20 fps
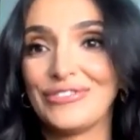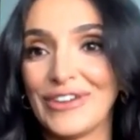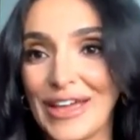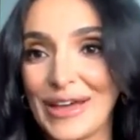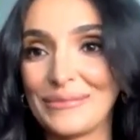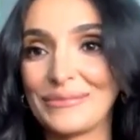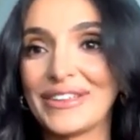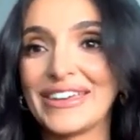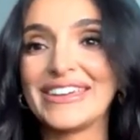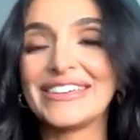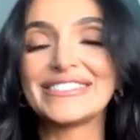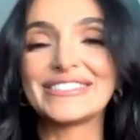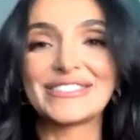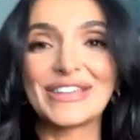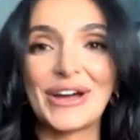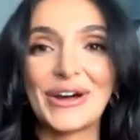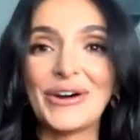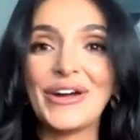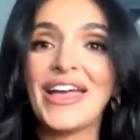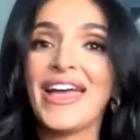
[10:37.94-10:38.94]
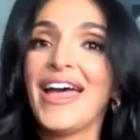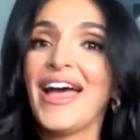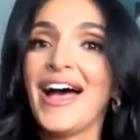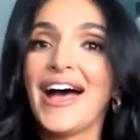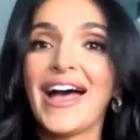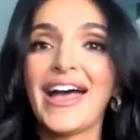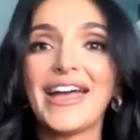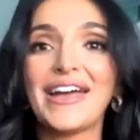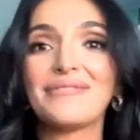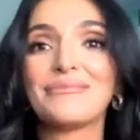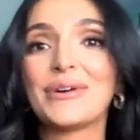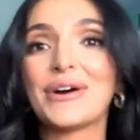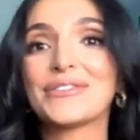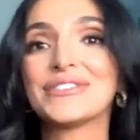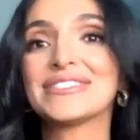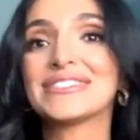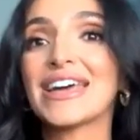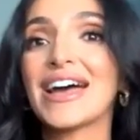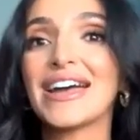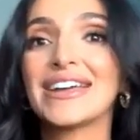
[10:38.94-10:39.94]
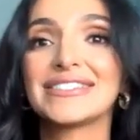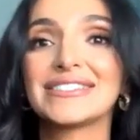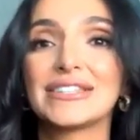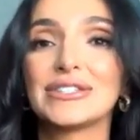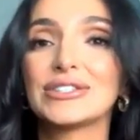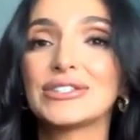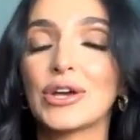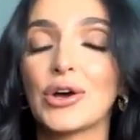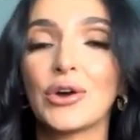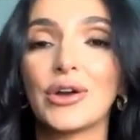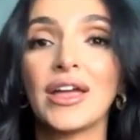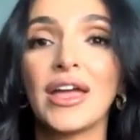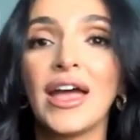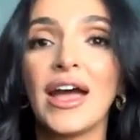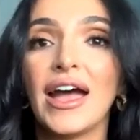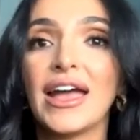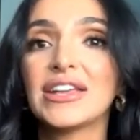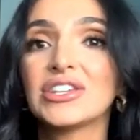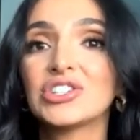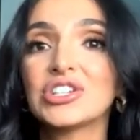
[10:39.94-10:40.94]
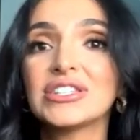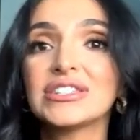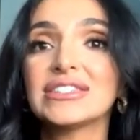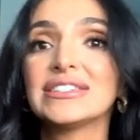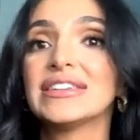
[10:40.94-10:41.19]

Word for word: family, so yeah. I have both sides, and so it just